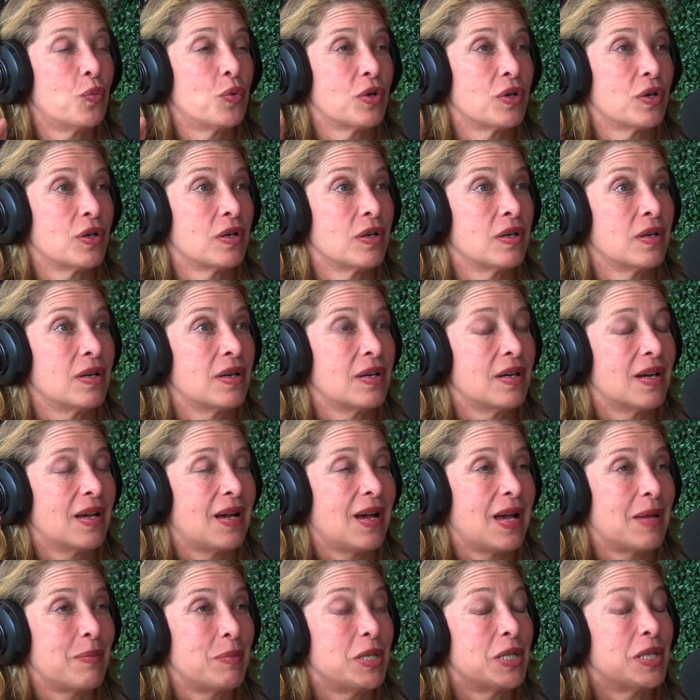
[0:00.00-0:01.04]
were...
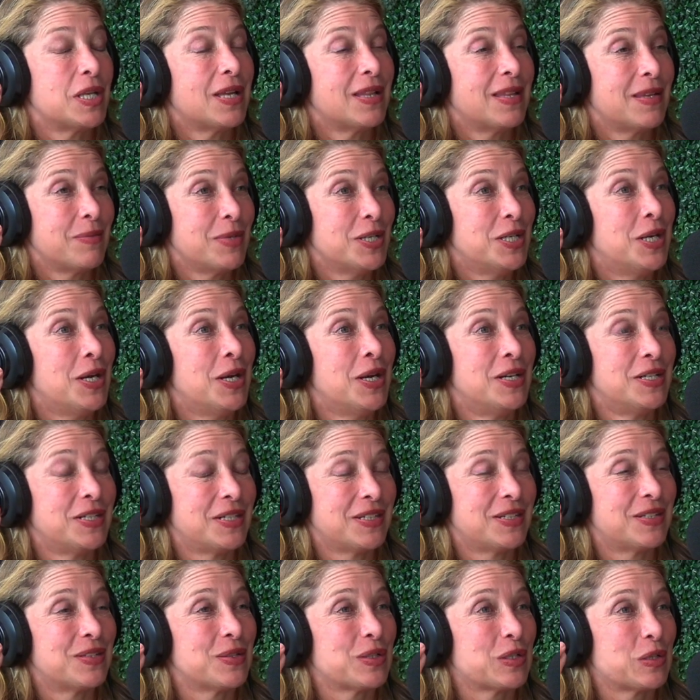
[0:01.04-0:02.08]
let me
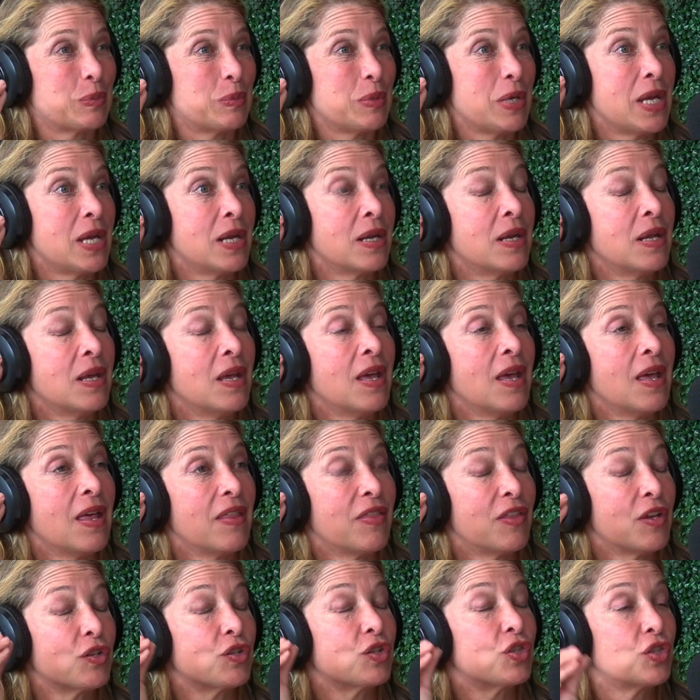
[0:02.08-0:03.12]
just to explain,
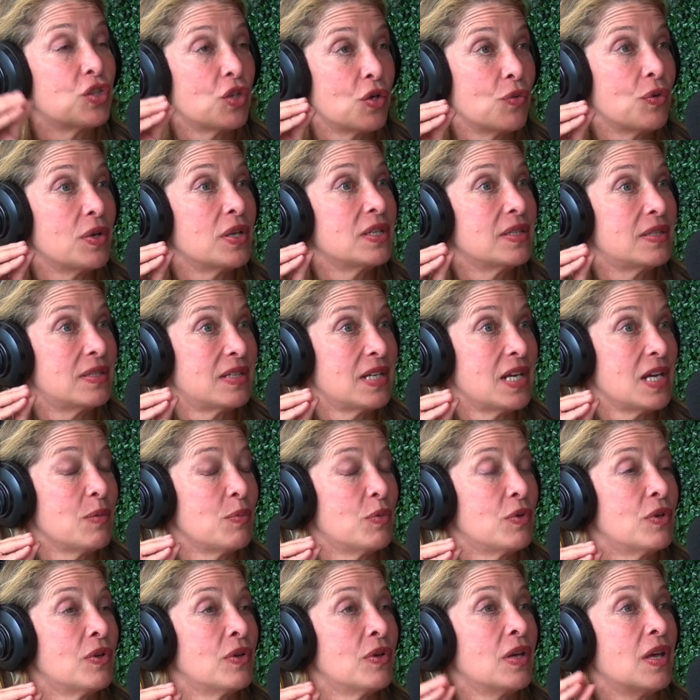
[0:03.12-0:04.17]
they're so
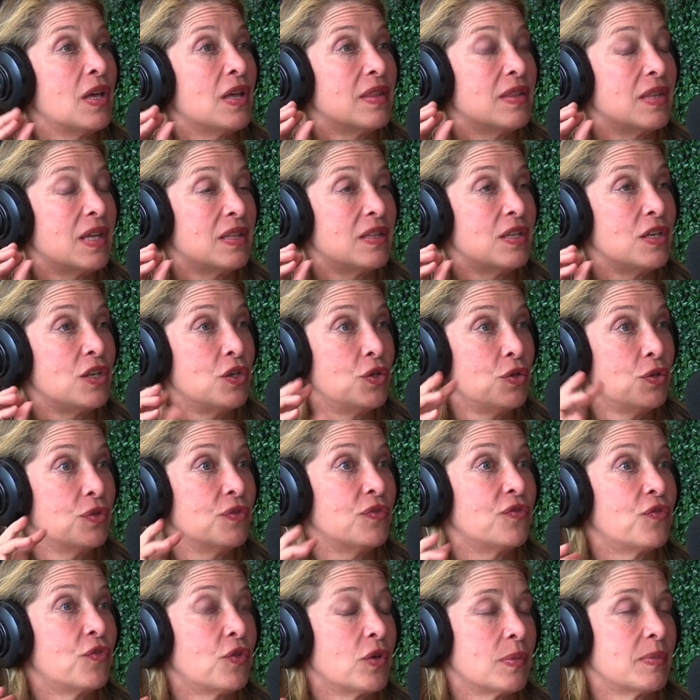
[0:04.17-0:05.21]
unstable that the
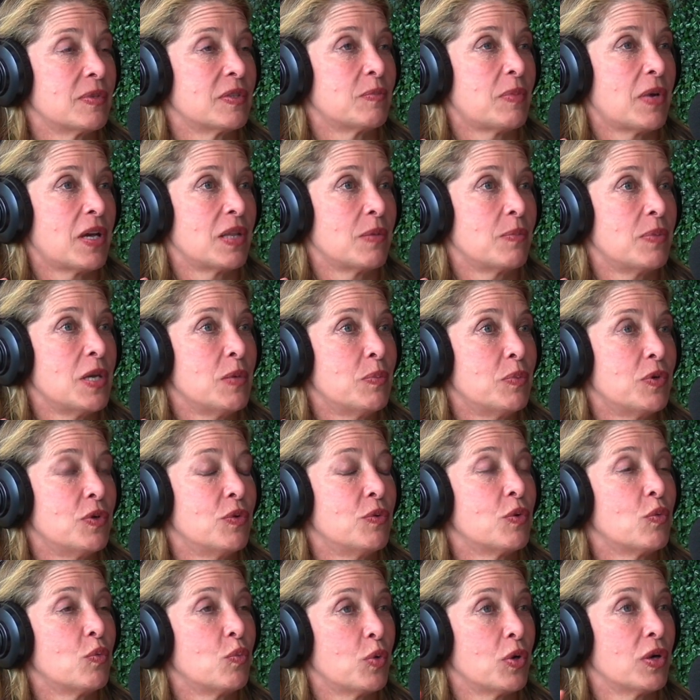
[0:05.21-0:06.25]
uniforms by the people
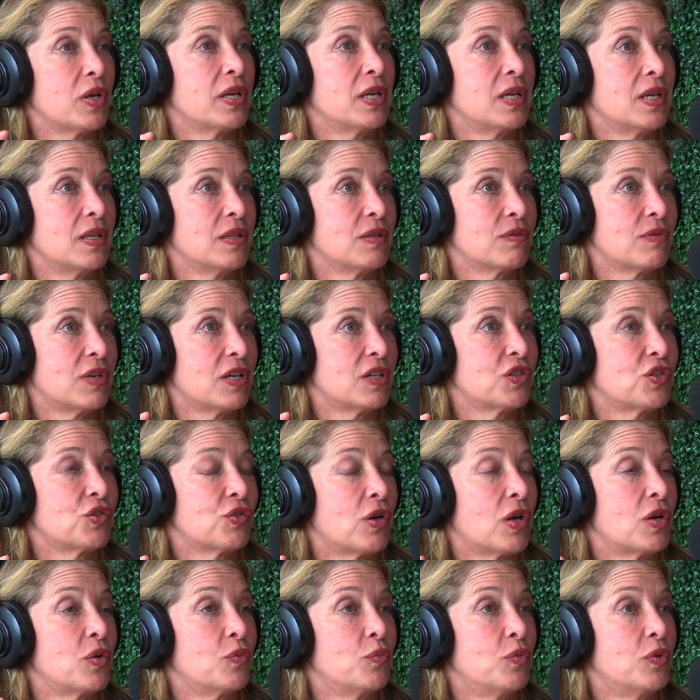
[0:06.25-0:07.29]
who were working in the
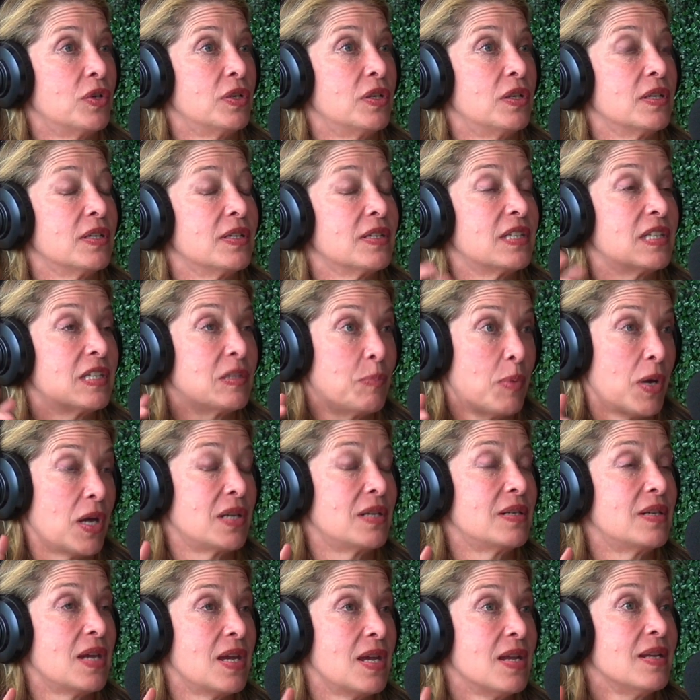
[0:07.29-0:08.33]
restaurant would
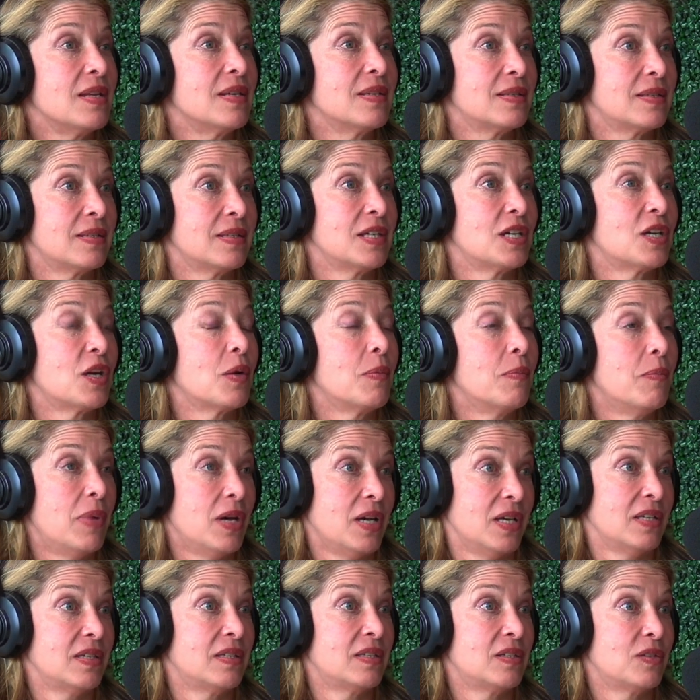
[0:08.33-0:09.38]
spontaneously
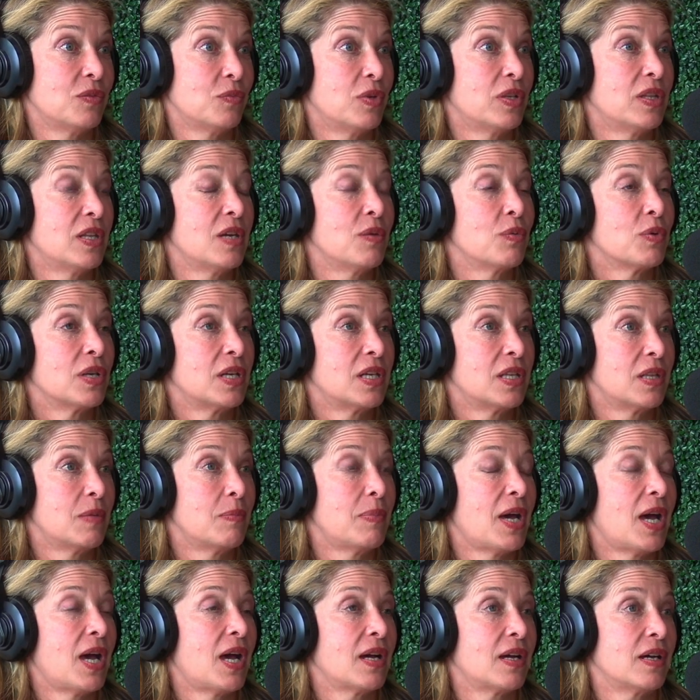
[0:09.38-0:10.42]
combust when they were in
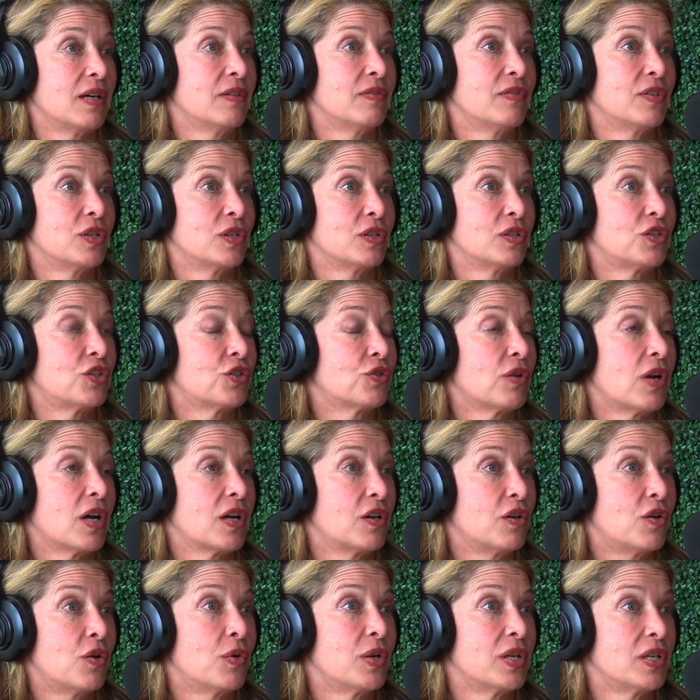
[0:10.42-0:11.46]
the back of a
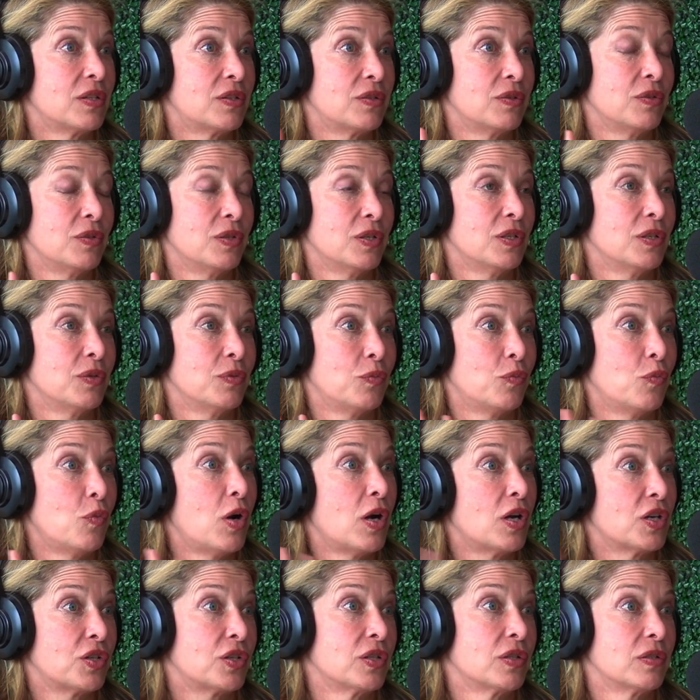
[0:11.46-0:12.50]
truck going to the
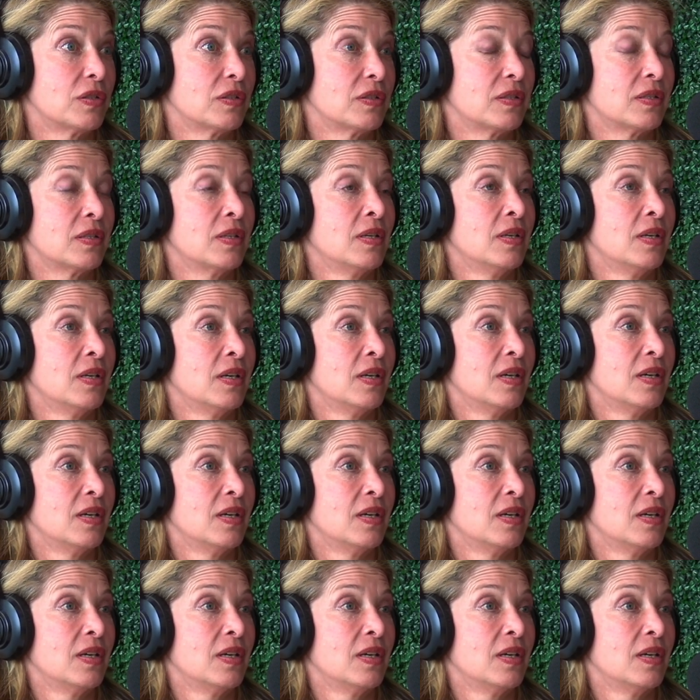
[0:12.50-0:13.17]
washers.